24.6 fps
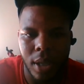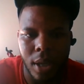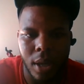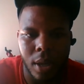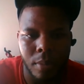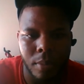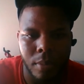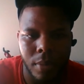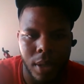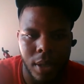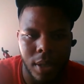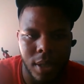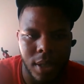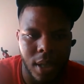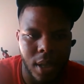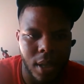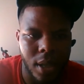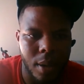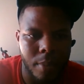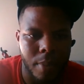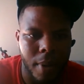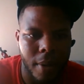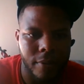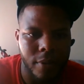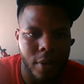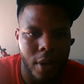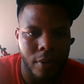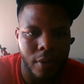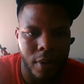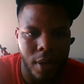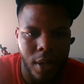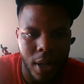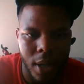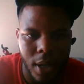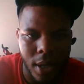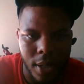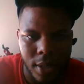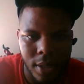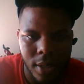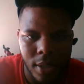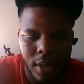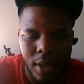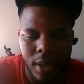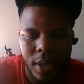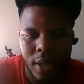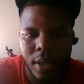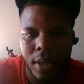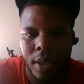getting up after every catch,